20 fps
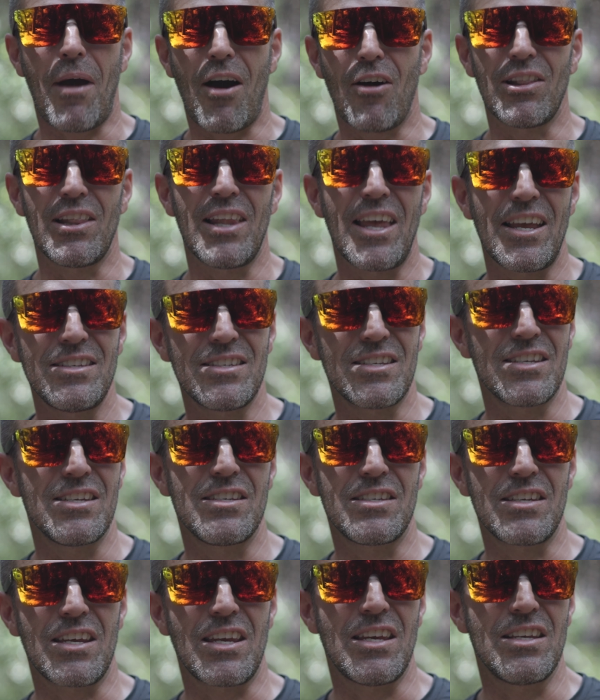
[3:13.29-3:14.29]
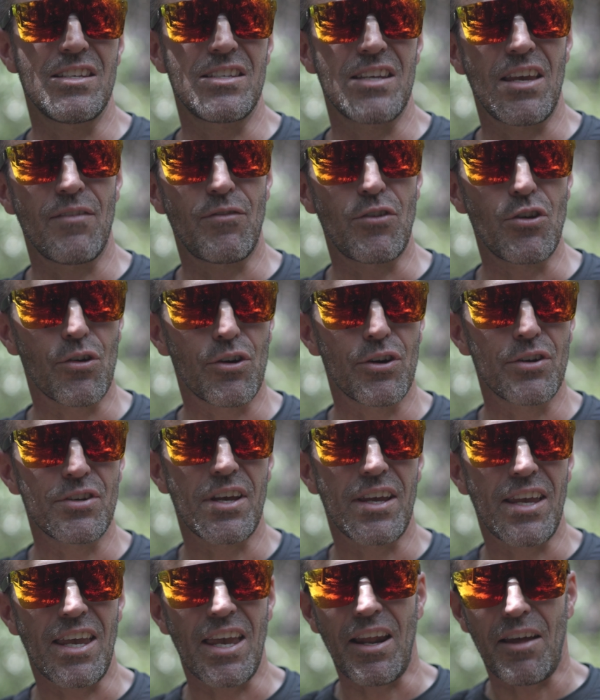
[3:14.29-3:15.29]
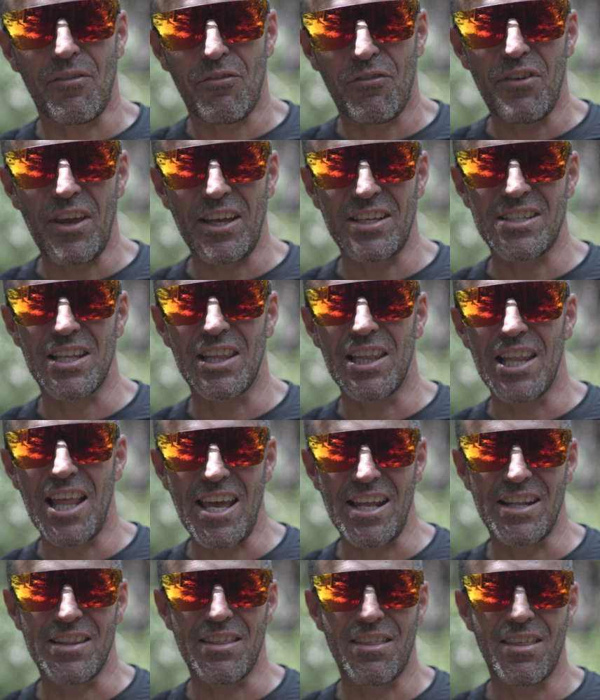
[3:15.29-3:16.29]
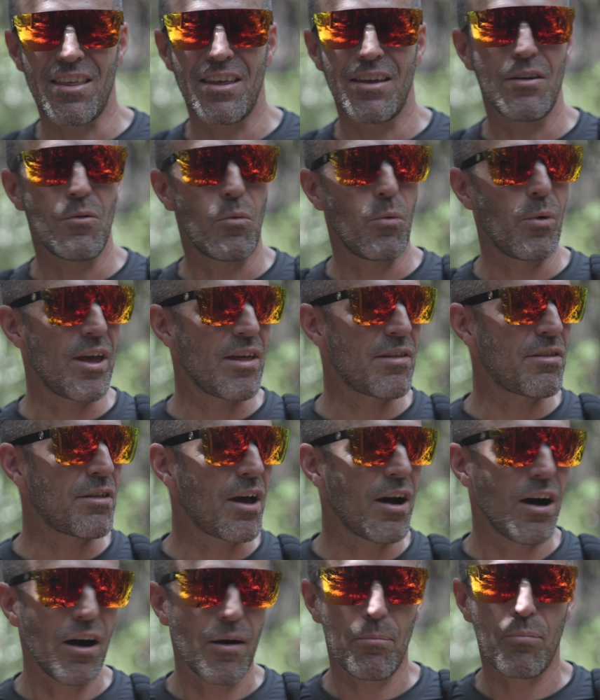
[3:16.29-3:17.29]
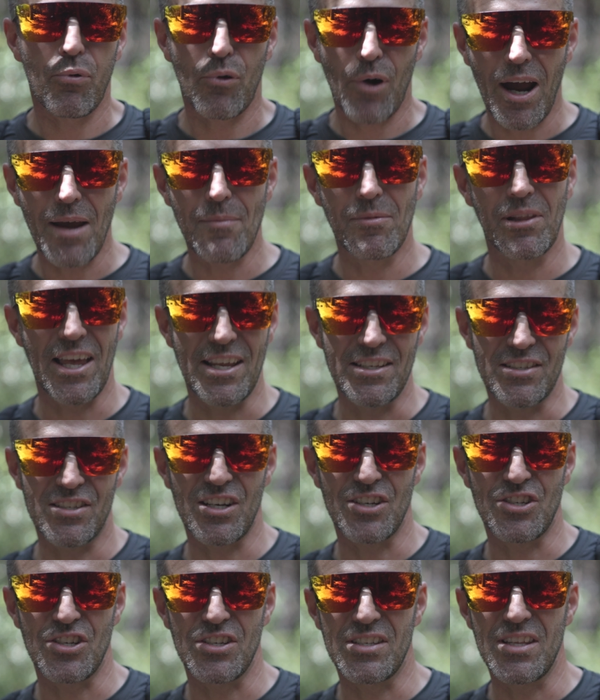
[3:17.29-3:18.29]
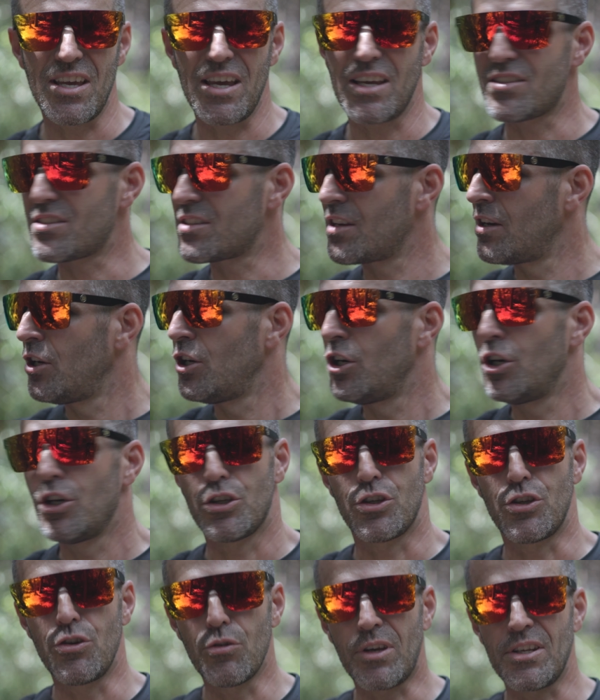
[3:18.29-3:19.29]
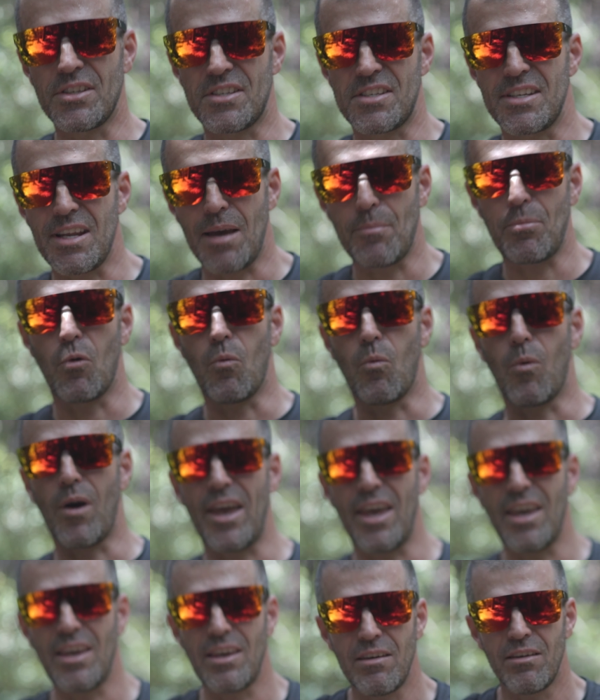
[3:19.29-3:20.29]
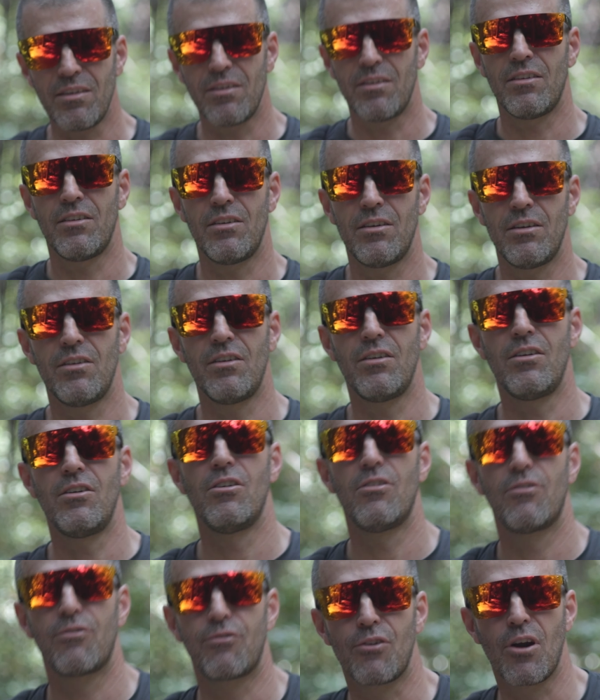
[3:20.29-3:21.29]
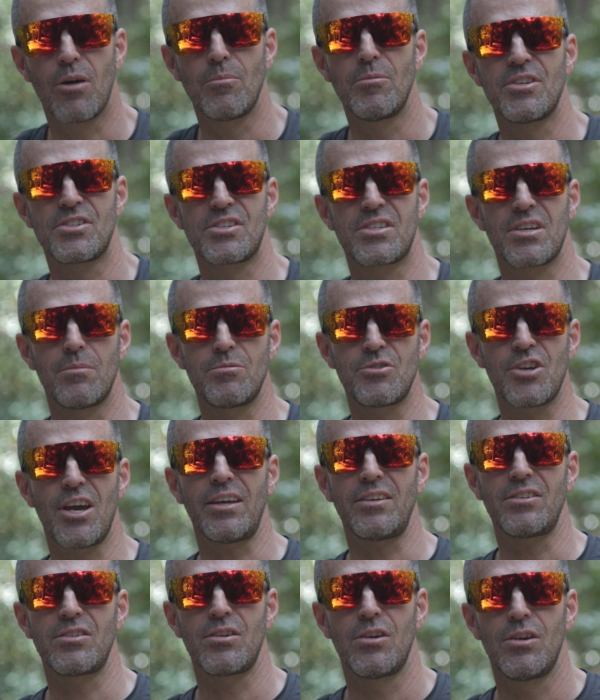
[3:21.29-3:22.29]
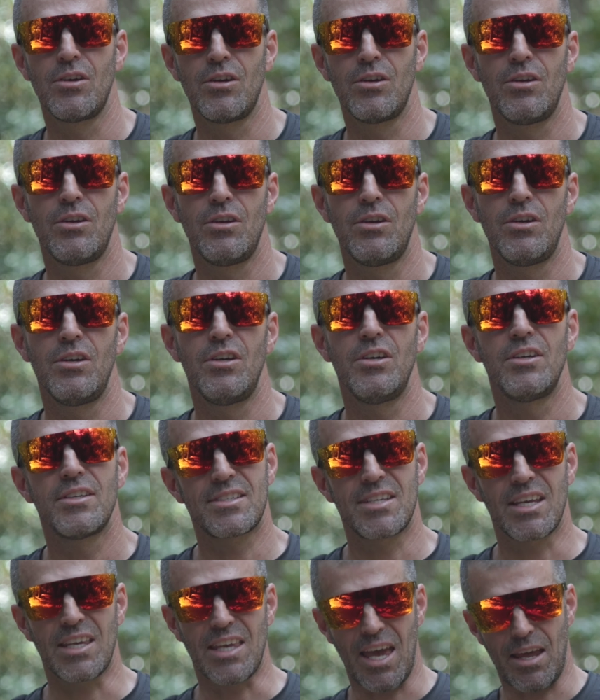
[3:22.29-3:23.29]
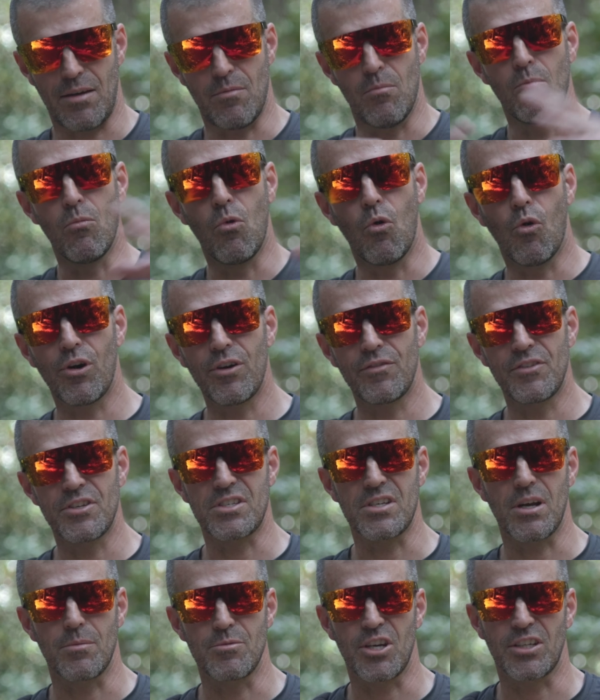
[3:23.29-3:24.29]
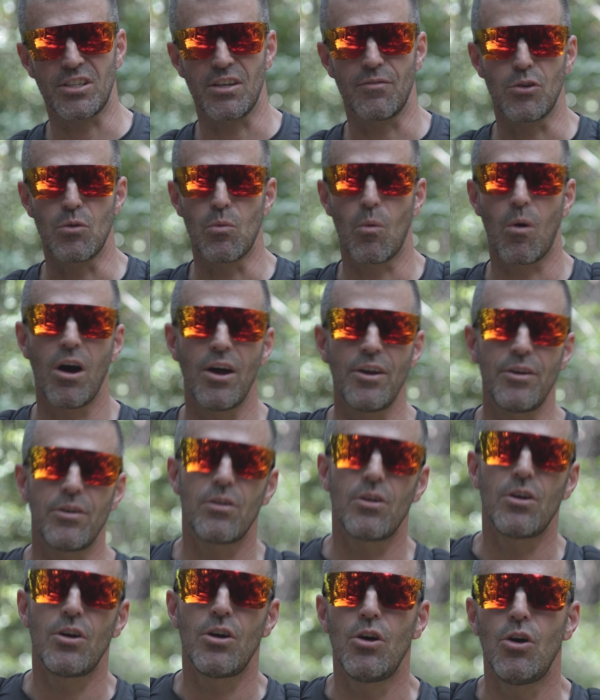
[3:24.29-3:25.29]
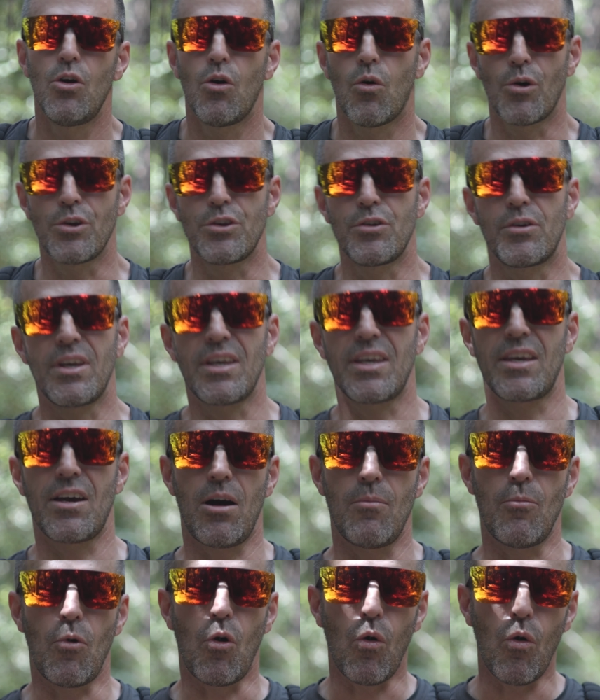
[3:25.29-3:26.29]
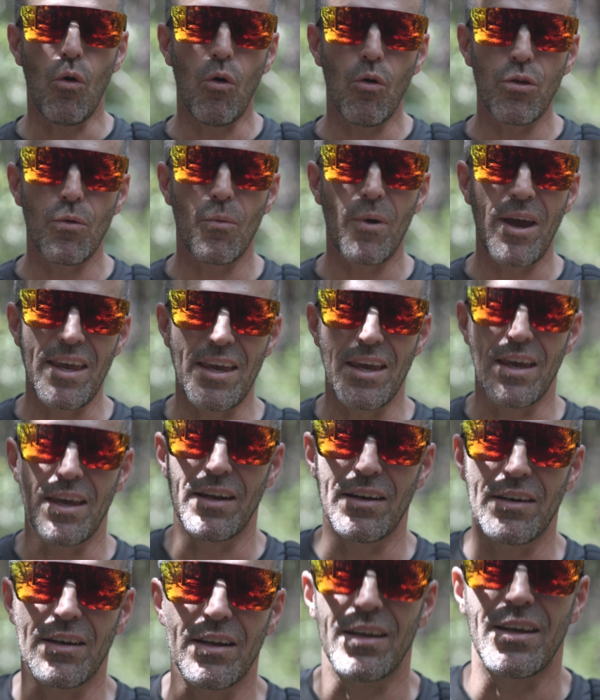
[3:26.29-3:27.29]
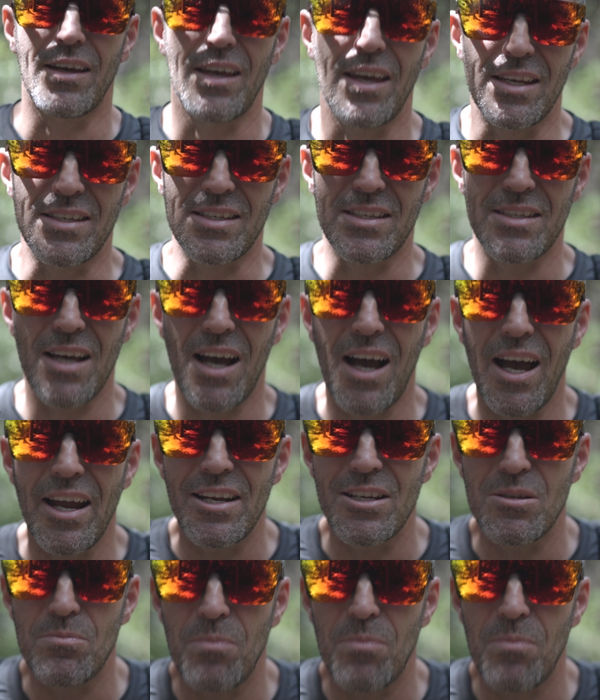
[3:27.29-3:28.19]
lenses is if you're at a fixed length with a prime lens such as this, you can step away from the subject to get more of the subject if you want, or you can come all the way in as tight as